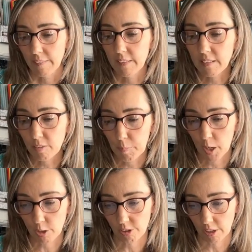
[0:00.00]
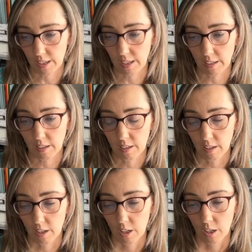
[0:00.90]
this person
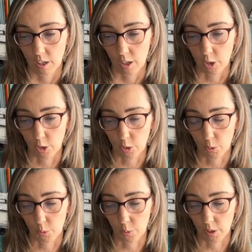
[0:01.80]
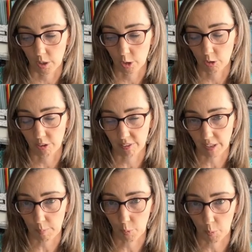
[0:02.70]
whose
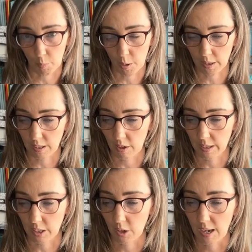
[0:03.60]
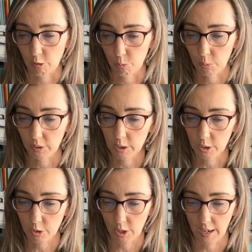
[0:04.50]
example we're working on here has really
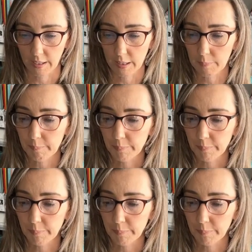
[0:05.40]
good credit,